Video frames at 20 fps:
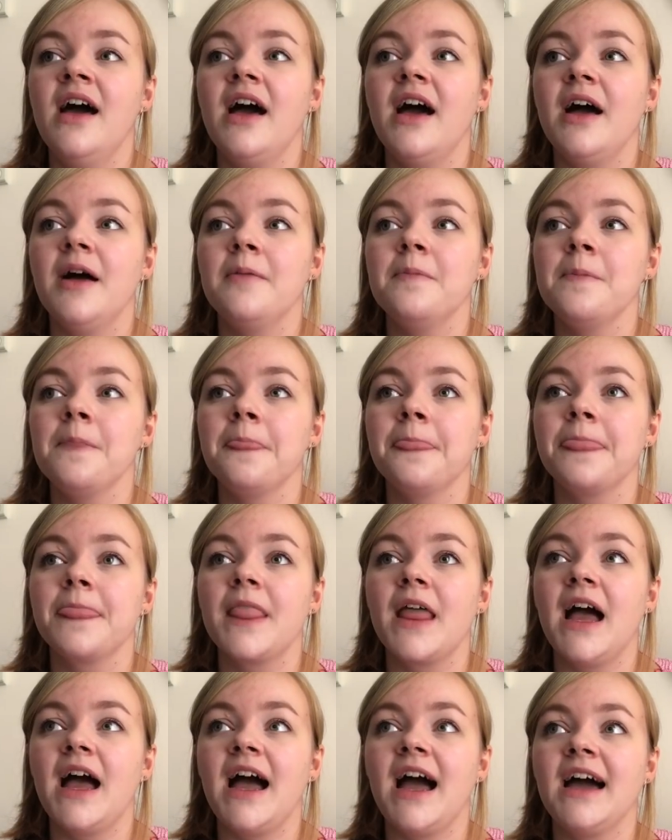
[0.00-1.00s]

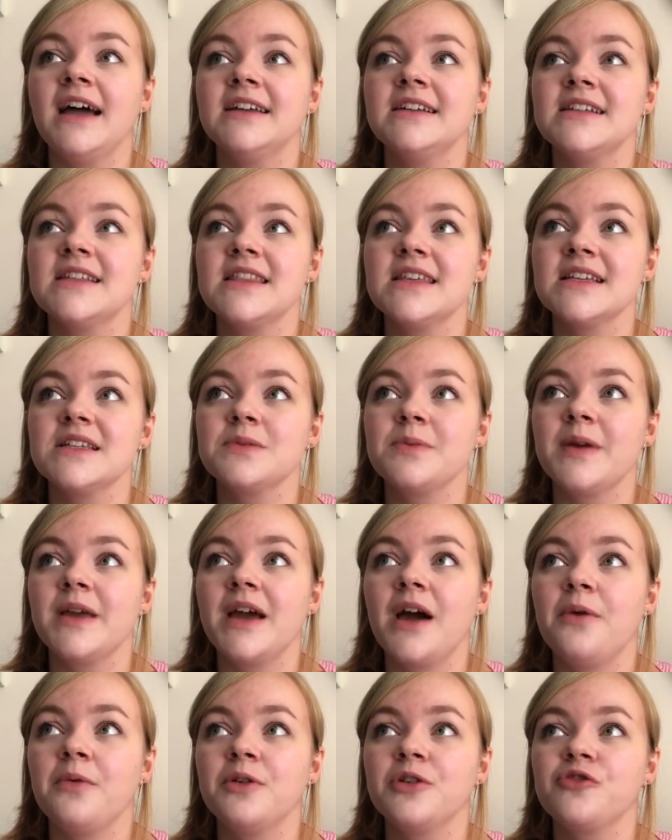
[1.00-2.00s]
and this
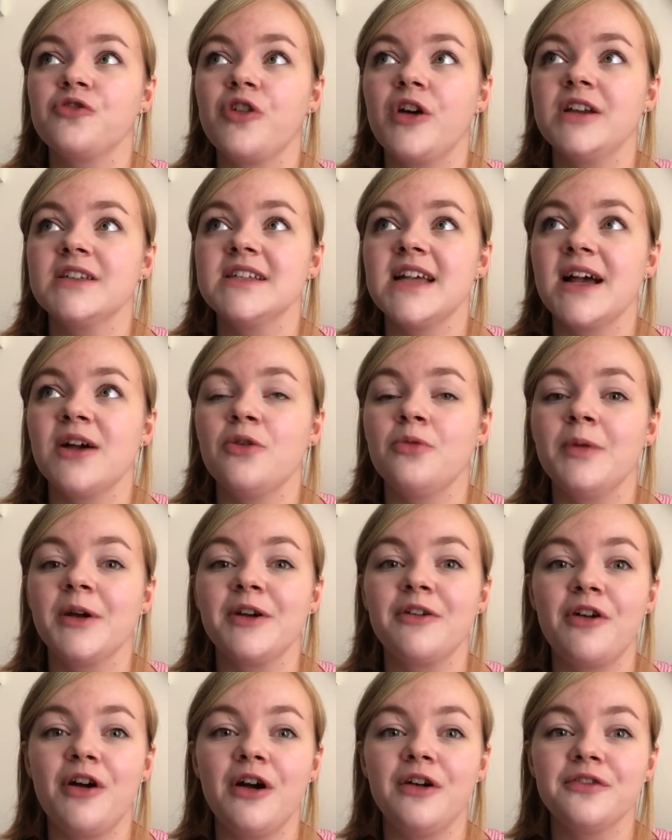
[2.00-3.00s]
week I want to try and tackle
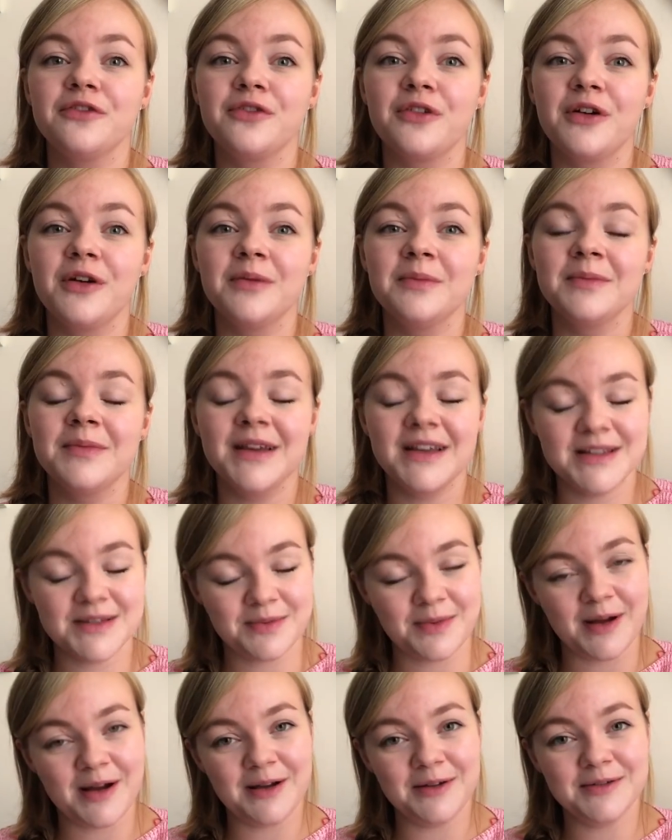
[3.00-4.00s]
my craft room
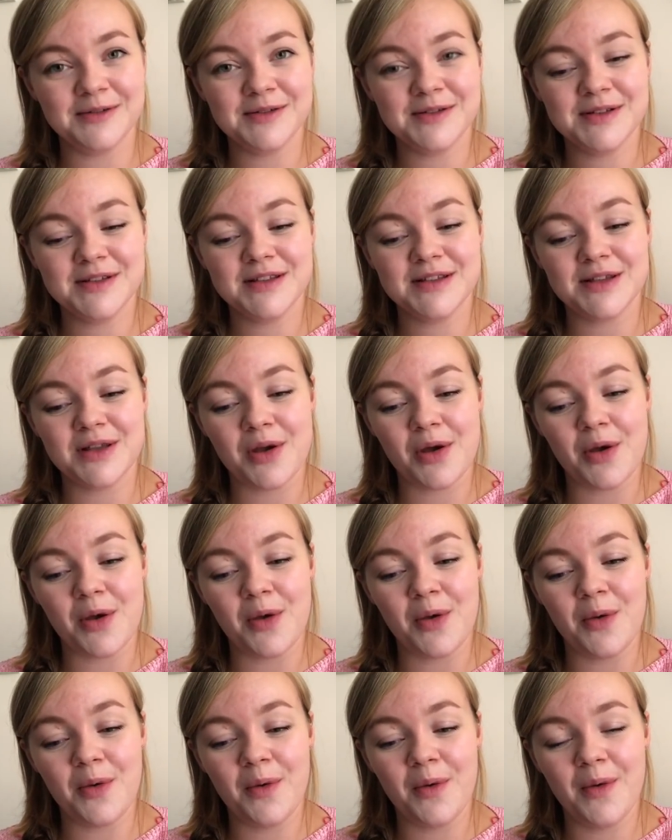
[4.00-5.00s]
as well. So
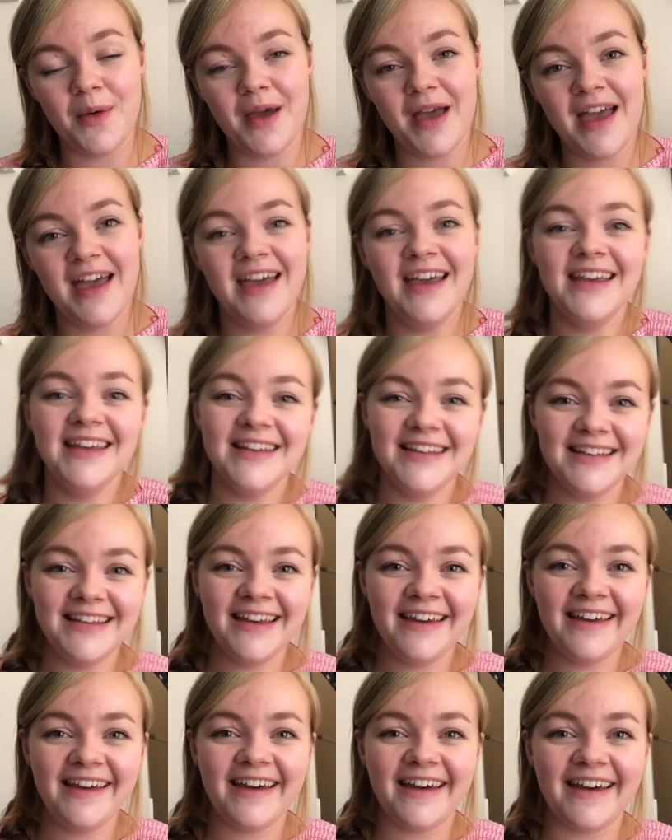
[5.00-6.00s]

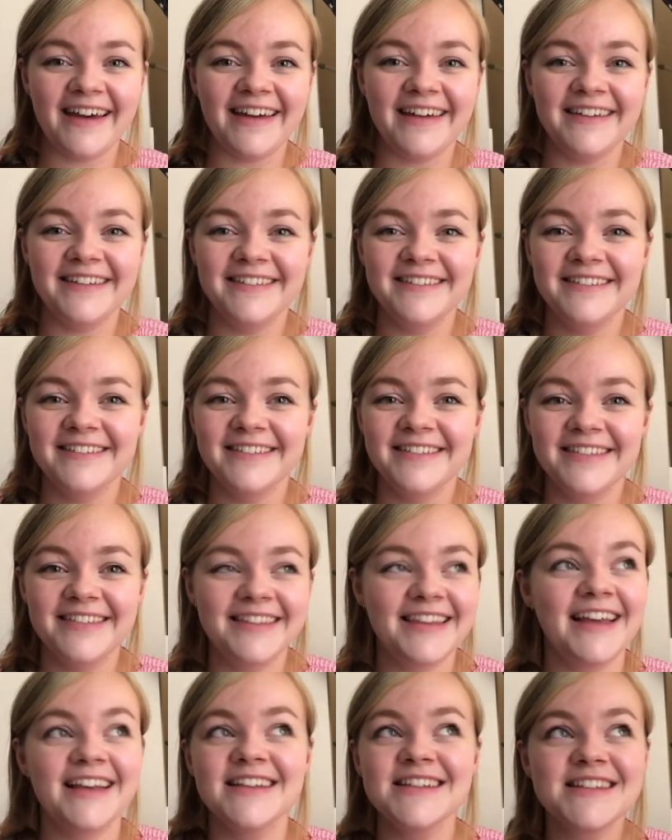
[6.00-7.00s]
yeah,
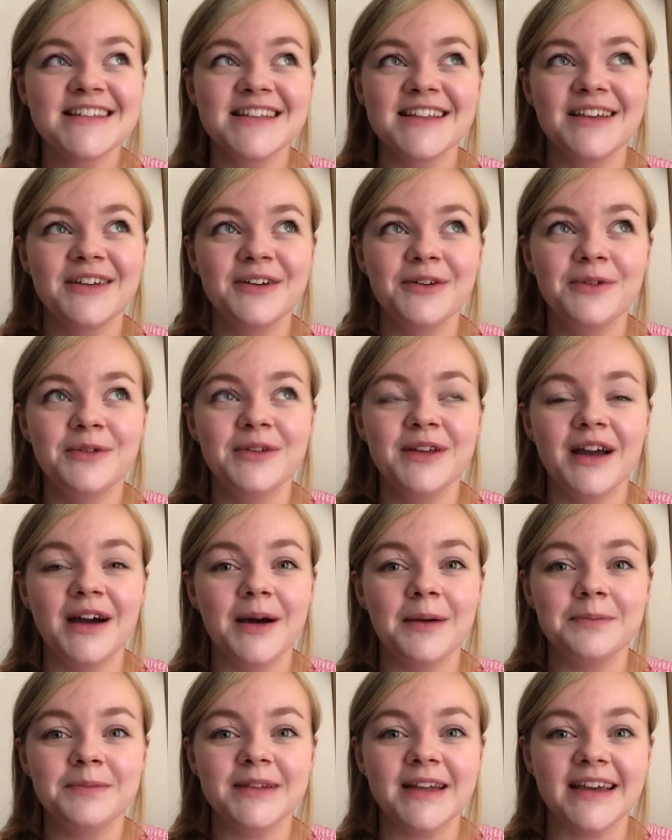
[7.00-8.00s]
there's all your
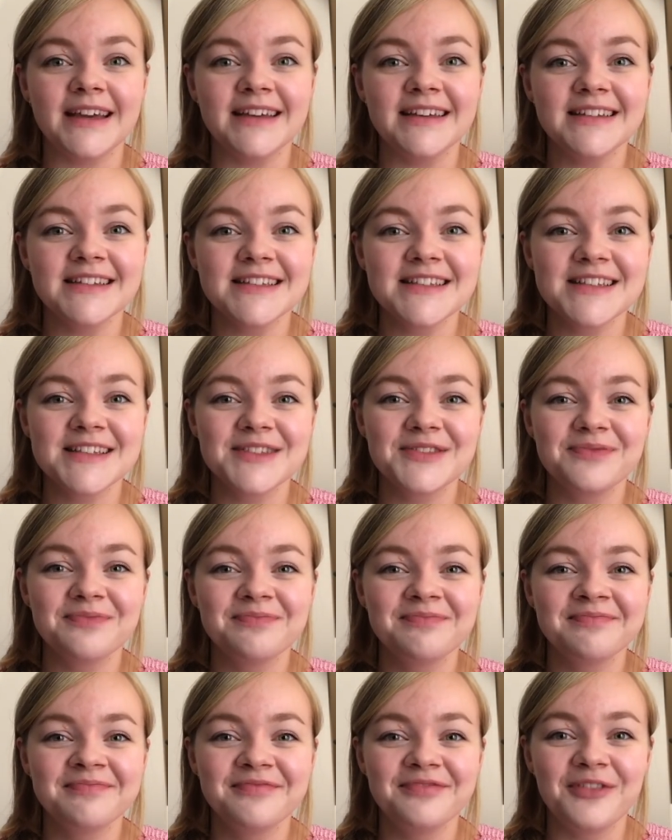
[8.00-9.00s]
updates
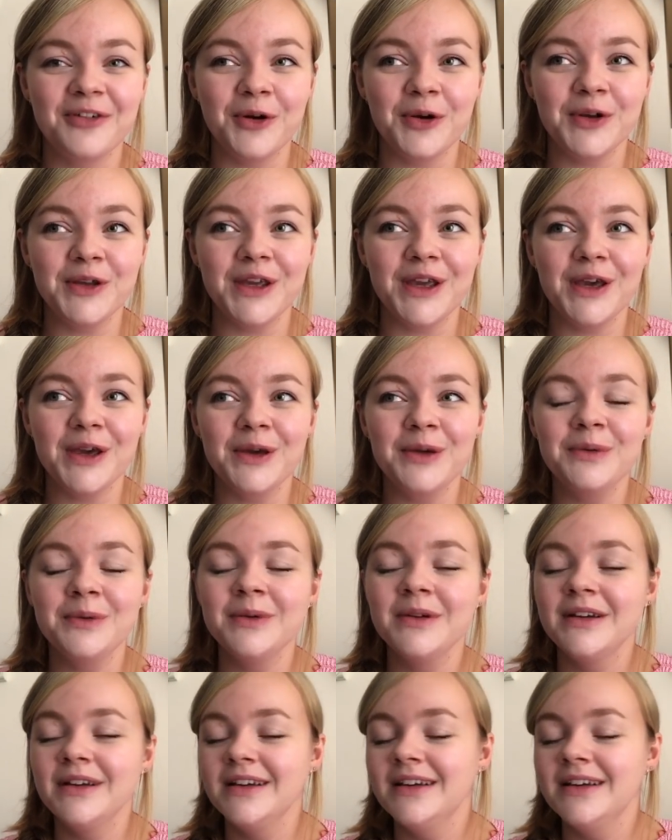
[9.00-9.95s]
for you.